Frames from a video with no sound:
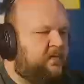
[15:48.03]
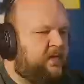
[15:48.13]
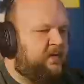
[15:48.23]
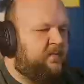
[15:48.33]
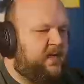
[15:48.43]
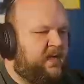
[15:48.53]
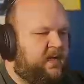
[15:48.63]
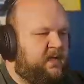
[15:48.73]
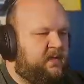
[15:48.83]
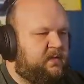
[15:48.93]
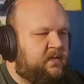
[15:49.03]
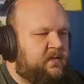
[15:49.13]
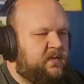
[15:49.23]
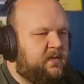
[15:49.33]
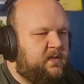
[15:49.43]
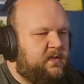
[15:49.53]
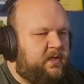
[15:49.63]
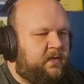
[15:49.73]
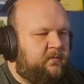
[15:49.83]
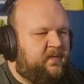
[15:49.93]
than being, you
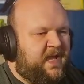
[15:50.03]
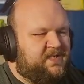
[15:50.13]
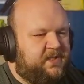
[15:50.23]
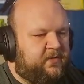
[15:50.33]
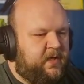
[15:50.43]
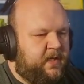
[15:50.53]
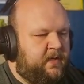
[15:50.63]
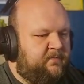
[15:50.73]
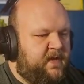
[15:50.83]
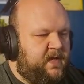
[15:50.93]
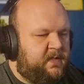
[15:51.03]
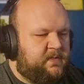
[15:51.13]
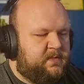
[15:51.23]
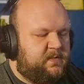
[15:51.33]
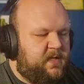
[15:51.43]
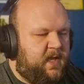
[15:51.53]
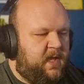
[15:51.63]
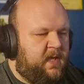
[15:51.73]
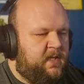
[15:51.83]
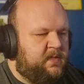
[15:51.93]
know, flashy 3D effects.
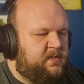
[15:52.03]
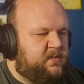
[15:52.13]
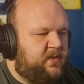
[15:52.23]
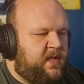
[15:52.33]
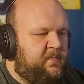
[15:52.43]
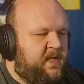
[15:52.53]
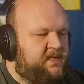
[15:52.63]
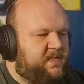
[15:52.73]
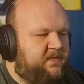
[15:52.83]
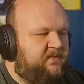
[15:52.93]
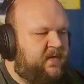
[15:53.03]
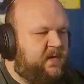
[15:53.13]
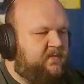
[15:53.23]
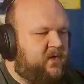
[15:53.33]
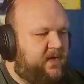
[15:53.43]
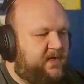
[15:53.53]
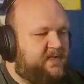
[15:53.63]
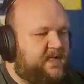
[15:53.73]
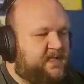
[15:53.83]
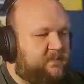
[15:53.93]
And so that makes it a very, very
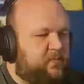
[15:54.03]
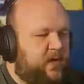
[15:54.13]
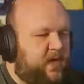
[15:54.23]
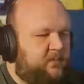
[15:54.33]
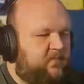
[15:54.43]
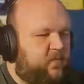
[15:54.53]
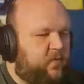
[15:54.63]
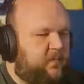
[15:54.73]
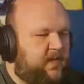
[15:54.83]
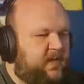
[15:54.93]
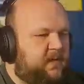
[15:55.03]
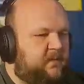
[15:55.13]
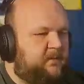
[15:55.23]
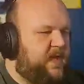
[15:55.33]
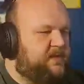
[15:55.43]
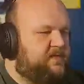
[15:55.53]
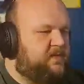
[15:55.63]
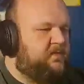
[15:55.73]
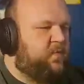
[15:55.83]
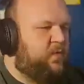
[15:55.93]
accessible game for me. At a
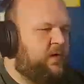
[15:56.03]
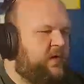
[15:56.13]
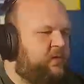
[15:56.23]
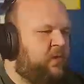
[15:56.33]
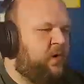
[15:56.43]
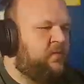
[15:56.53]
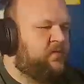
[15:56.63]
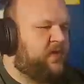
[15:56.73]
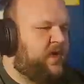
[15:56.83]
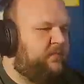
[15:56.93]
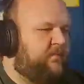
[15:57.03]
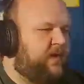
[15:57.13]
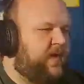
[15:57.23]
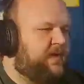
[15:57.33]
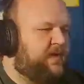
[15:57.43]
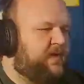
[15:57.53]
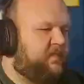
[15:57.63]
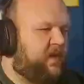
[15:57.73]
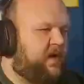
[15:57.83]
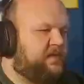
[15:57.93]
certain point, you almost kind of forget that the
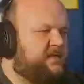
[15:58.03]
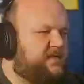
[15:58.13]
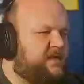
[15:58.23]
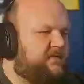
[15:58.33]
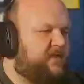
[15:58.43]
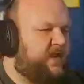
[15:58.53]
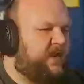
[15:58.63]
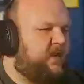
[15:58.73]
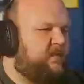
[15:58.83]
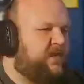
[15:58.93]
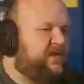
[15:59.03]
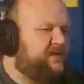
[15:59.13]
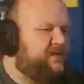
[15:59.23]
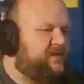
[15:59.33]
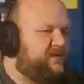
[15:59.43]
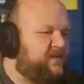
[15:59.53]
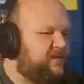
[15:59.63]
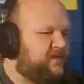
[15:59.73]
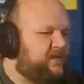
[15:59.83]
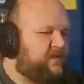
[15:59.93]
boss is even there because
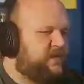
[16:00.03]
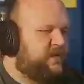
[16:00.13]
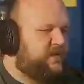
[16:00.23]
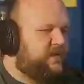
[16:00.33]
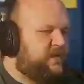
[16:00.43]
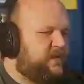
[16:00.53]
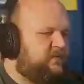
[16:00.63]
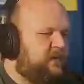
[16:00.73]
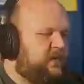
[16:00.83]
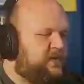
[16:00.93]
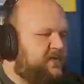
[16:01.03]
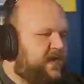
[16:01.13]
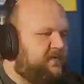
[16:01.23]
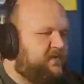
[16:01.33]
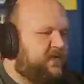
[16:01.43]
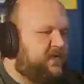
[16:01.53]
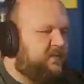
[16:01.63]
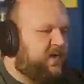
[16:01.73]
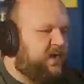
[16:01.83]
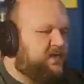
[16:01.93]
you really just have to treat the
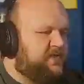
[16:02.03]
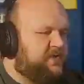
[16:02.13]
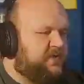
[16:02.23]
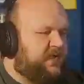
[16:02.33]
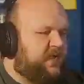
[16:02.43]
boss just like